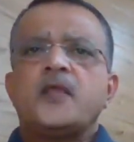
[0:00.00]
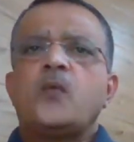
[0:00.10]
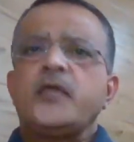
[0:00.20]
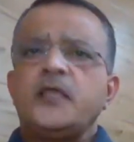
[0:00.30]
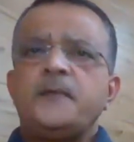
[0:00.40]

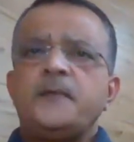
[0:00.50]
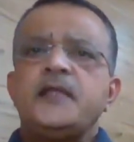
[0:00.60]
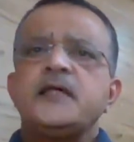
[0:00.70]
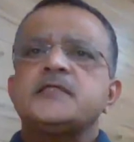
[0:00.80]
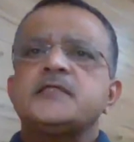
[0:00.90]
Now,
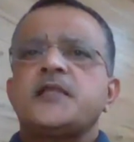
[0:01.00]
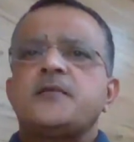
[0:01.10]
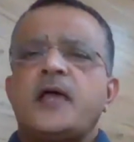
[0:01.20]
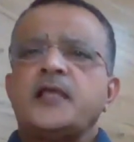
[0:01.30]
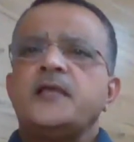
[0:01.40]
Wikipedia is an
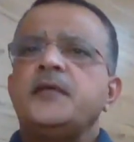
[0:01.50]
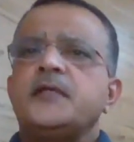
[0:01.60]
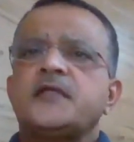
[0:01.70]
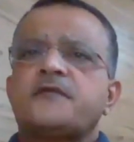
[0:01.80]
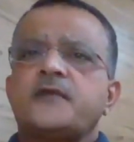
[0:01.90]

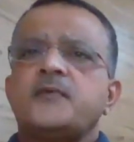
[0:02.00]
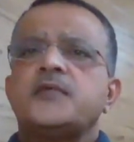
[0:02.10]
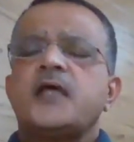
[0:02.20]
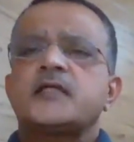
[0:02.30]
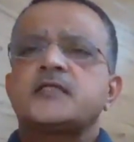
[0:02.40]
amalgamated view
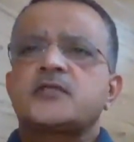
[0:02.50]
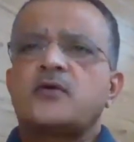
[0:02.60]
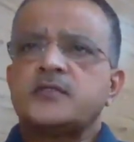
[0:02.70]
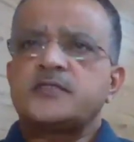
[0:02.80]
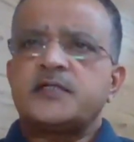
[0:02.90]
that is
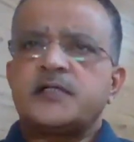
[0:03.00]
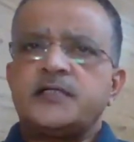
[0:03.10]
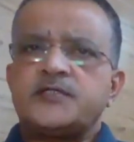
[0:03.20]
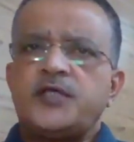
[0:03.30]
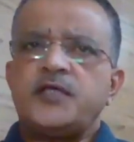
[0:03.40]

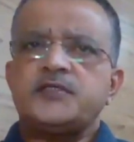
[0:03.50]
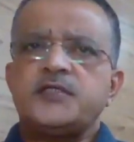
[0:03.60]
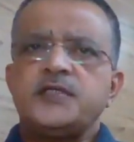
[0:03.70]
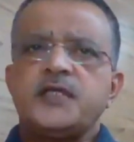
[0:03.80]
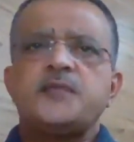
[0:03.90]
constantly
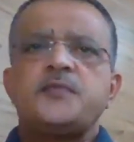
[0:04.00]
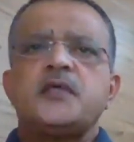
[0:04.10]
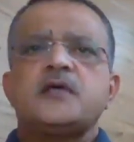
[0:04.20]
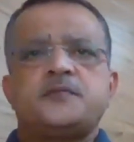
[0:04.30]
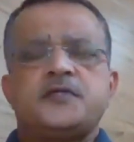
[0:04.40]
changing and
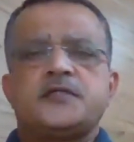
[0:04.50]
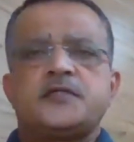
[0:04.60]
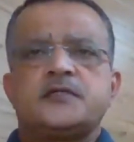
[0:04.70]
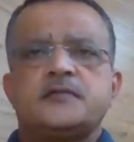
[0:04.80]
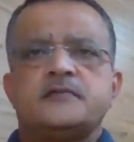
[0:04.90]
being
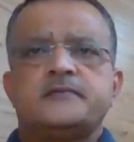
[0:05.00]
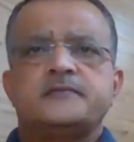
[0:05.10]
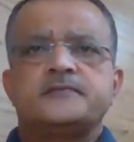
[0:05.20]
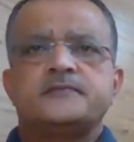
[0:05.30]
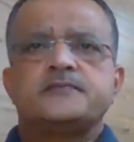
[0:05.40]
updated.
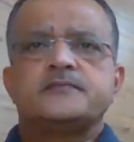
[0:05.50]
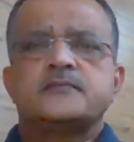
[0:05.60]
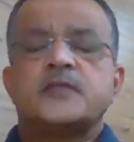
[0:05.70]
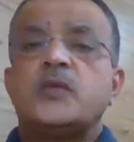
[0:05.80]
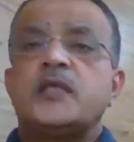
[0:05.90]

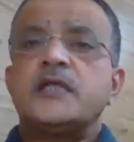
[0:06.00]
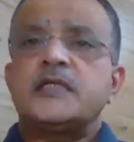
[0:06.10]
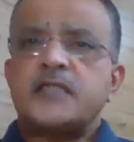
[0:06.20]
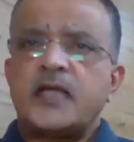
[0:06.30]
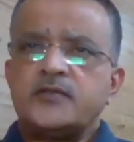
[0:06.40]
We can
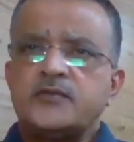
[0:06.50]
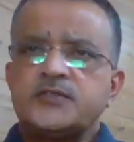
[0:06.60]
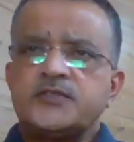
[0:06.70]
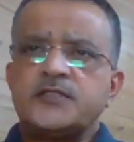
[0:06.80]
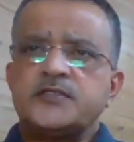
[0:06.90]
track
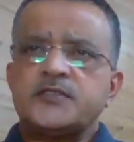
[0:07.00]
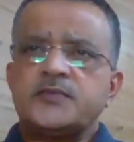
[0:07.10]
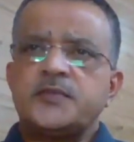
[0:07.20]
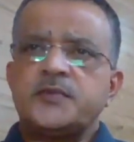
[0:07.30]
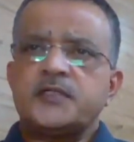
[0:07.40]
those changes
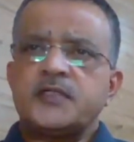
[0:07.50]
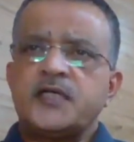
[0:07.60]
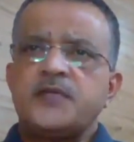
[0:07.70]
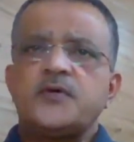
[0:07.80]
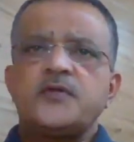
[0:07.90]
over
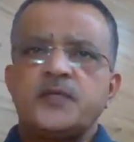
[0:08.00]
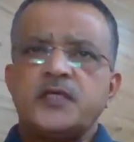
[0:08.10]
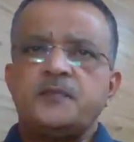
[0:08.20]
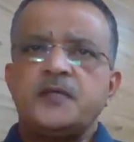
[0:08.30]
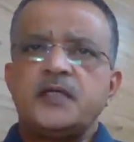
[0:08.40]
time on
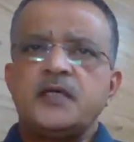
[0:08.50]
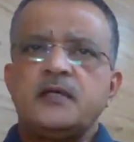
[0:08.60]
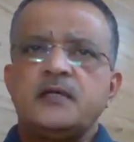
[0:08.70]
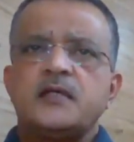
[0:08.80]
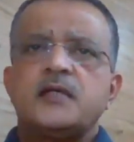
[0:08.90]
Wikipedia,
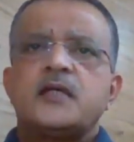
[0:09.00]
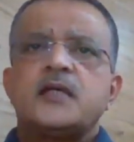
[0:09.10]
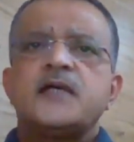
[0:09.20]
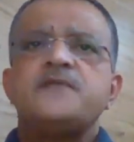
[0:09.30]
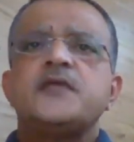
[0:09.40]

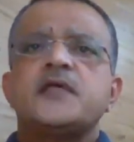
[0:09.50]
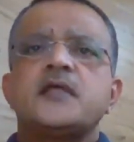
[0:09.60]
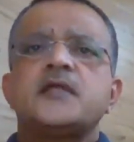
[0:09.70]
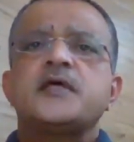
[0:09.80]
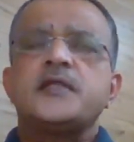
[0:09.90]
and we
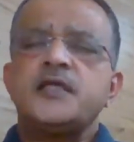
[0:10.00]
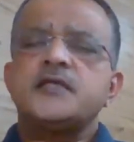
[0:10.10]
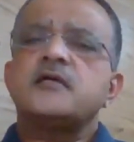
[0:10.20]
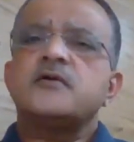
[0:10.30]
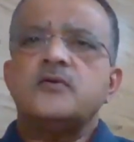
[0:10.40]
can
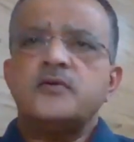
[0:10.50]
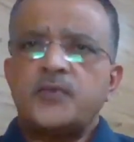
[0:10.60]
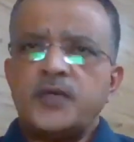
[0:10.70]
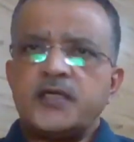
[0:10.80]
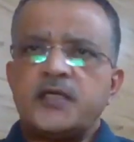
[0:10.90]
create our own
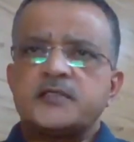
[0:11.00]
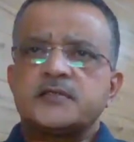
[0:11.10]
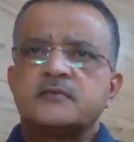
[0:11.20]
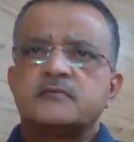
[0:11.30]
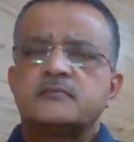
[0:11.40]
wikis,